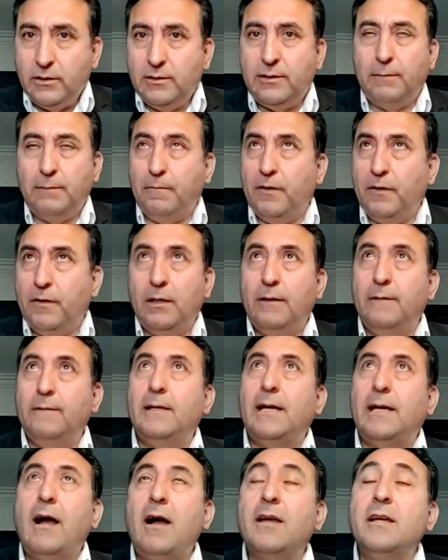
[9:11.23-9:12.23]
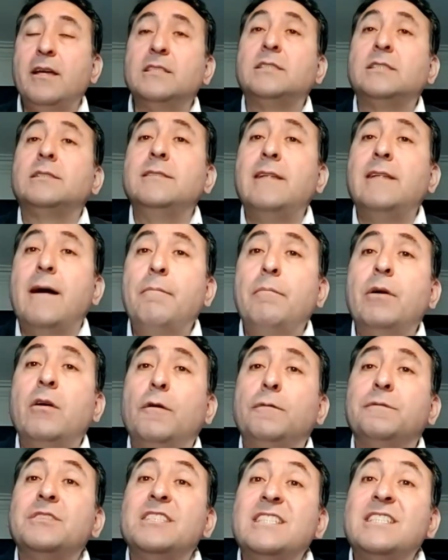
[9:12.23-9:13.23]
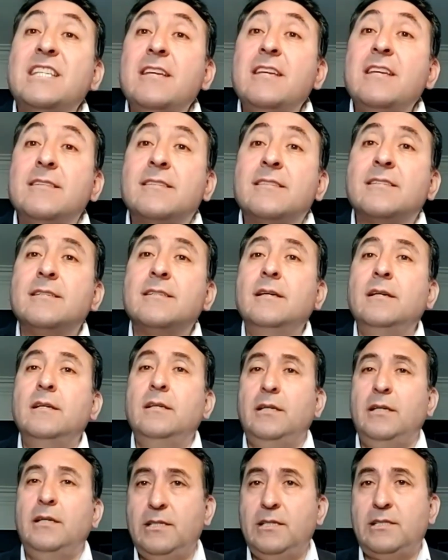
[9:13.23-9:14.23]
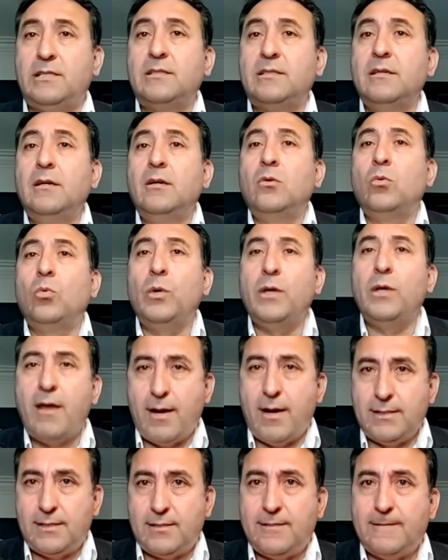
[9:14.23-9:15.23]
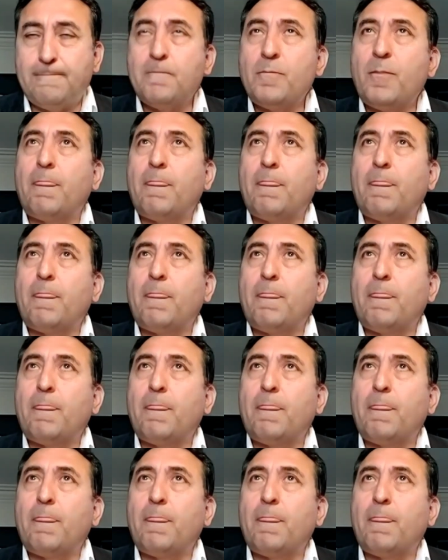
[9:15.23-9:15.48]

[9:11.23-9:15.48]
the highest number of seats is with us.